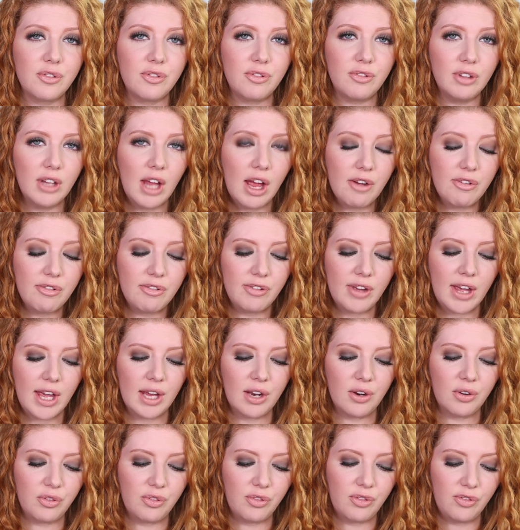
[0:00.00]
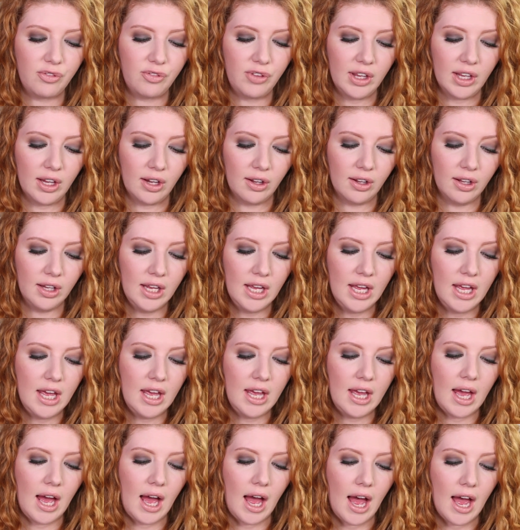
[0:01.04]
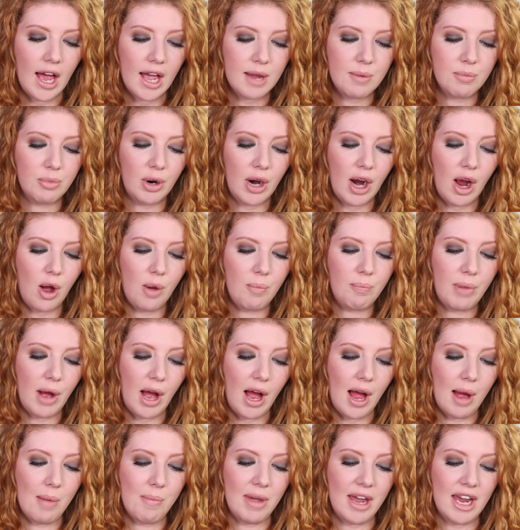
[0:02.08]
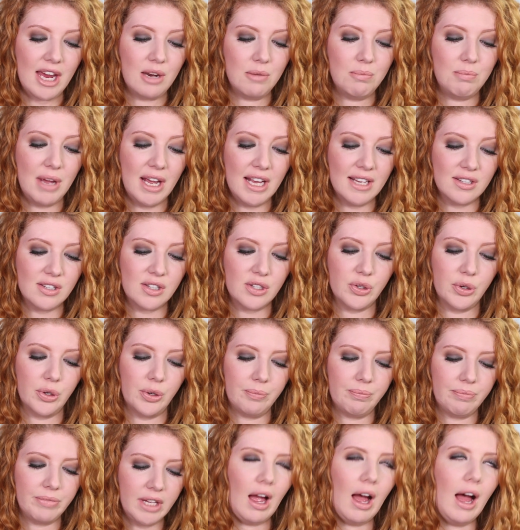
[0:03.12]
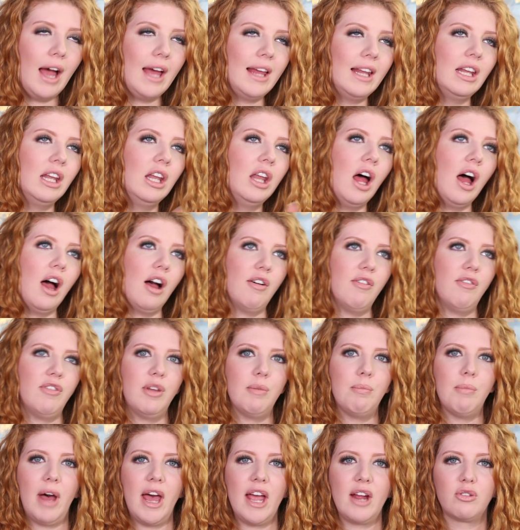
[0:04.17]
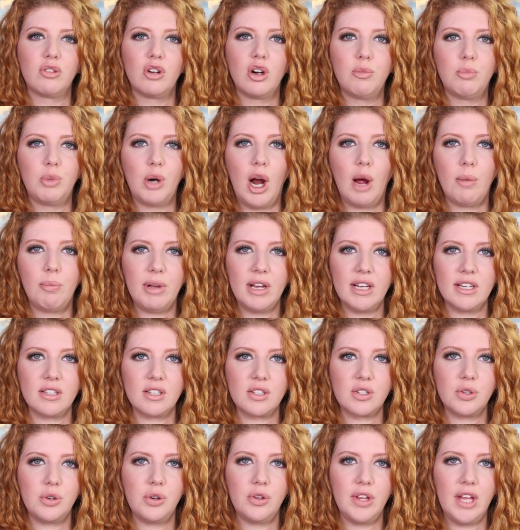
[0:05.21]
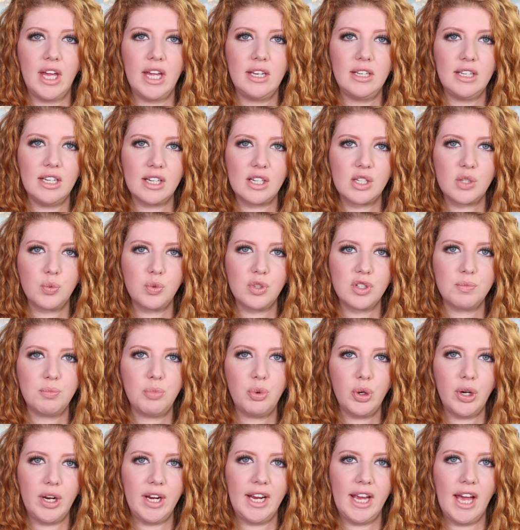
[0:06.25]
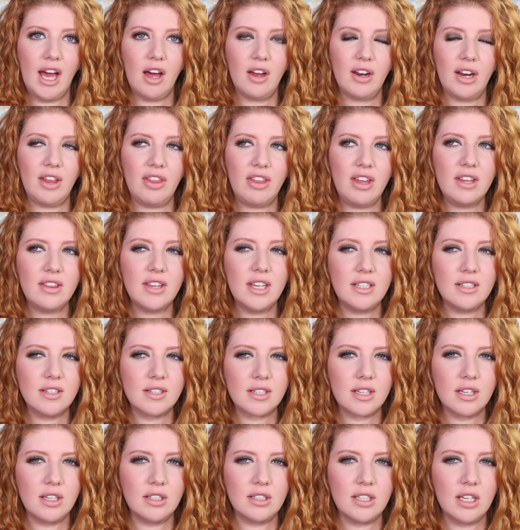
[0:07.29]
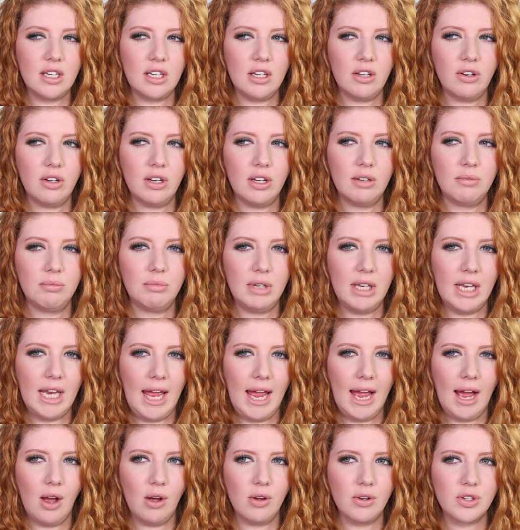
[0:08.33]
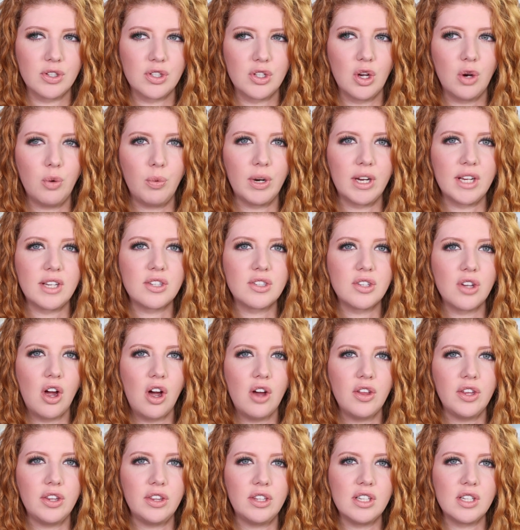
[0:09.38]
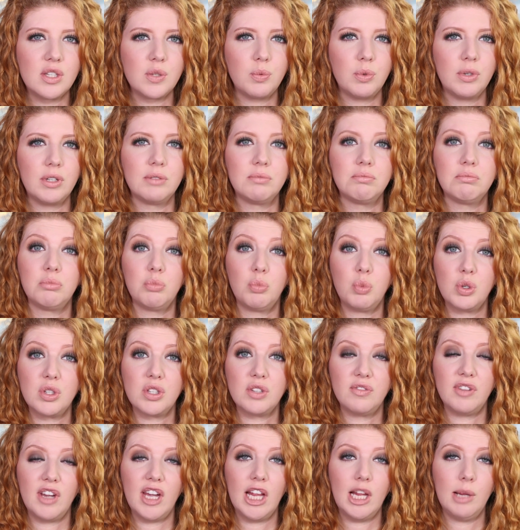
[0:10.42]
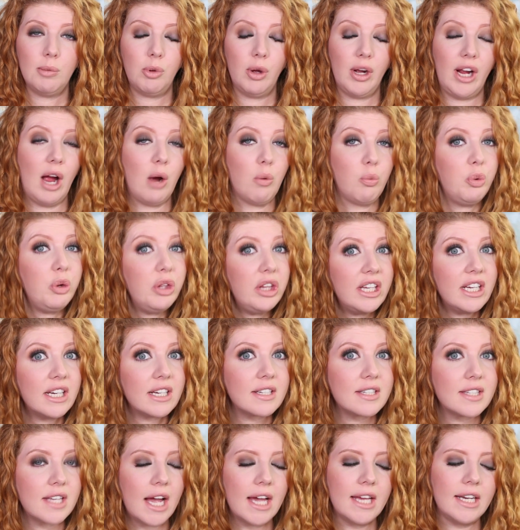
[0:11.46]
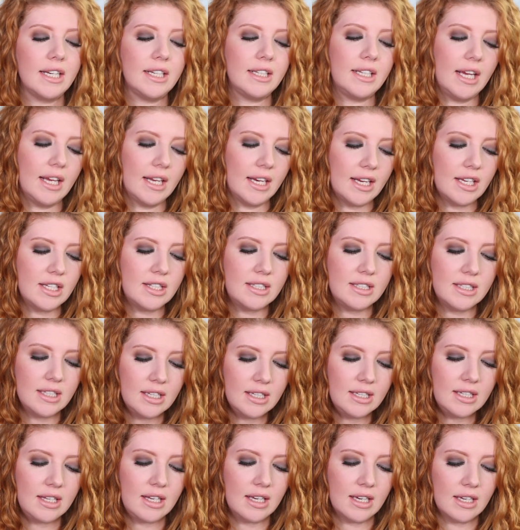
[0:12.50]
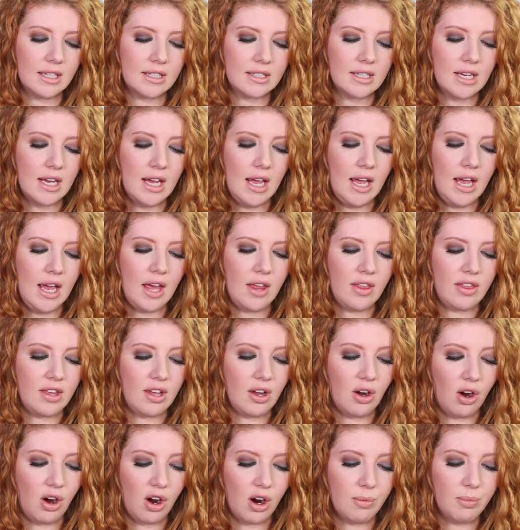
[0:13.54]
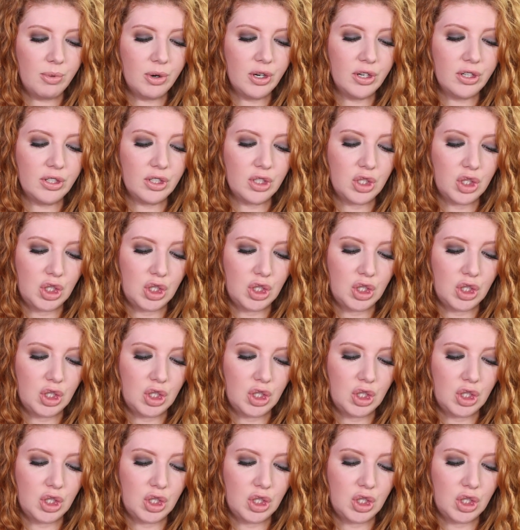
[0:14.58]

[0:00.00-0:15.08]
Fluff and Fill Eyebrow Pomade Pencil. I love the micro brow pencil that NYX was putting out. I think they discontinued it now. So when I saw that this one was available, I got really excited, and I did get the Auburn